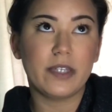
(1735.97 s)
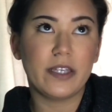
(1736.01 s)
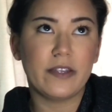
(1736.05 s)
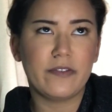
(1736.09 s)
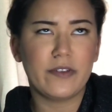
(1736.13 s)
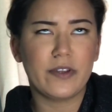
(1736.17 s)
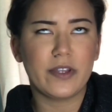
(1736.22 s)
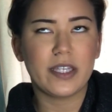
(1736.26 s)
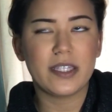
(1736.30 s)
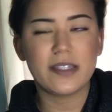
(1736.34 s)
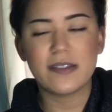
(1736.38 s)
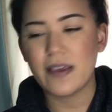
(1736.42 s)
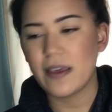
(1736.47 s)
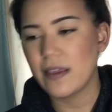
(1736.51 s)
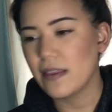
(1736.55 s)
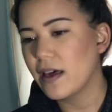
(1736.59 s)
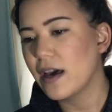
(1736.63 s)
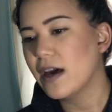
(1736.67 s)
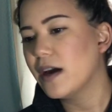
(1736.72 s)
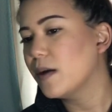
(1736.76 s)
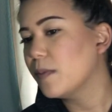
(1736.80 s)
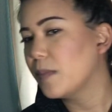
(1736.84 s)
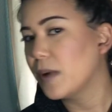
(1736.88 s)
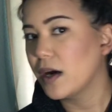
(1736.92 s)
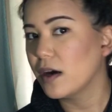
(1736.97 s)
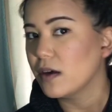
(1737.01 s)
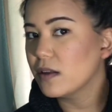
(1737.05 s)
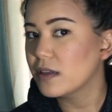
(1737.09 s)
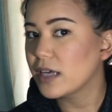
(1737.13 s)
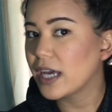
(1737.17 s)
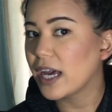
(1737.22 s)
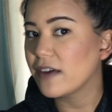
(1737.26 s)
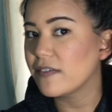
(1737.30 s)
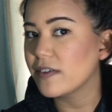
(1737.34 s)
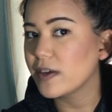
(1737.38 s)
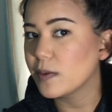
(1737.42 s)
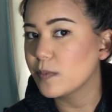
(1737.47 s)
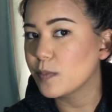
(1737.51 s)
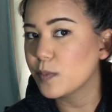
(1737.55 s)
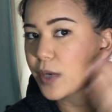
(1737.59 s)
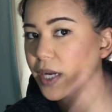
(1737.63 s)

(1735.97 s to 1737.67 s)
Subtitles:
if you could say that about having